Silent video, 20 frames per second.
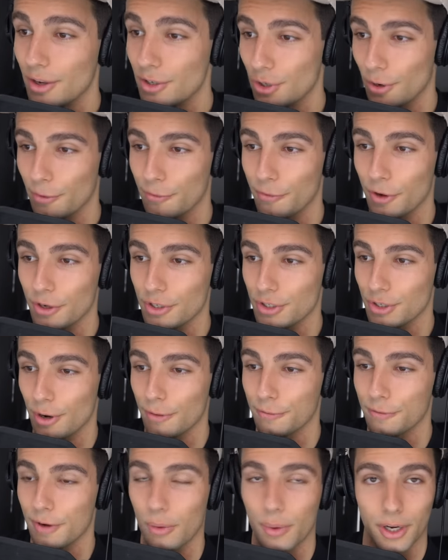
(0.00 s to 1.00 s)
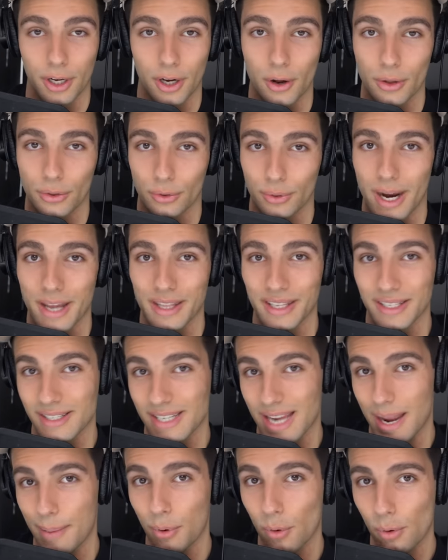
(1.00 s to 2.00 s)
So first off, I want to go through how the
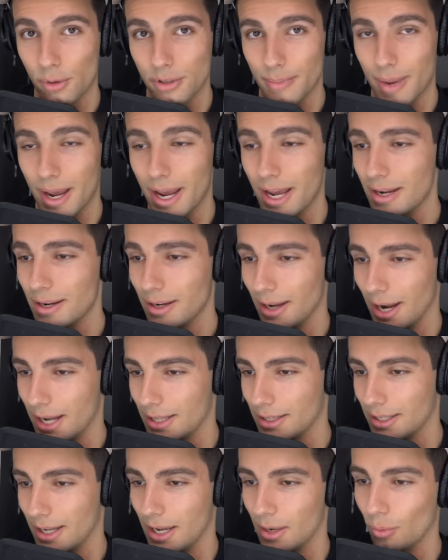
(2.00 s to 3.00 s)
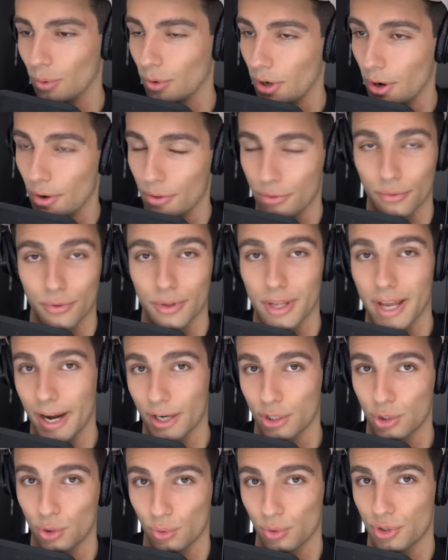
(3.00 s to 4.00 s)
sample was made, and then we'll go through the
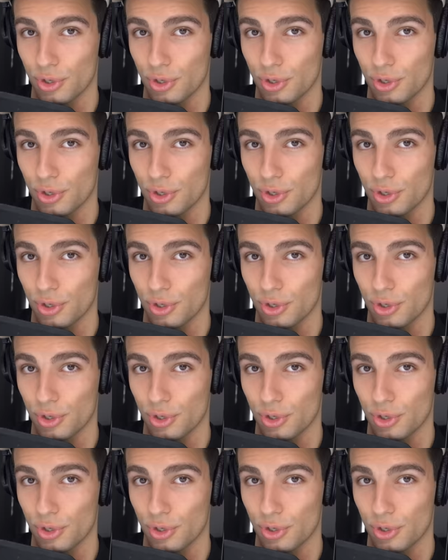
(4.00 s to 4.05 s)
actual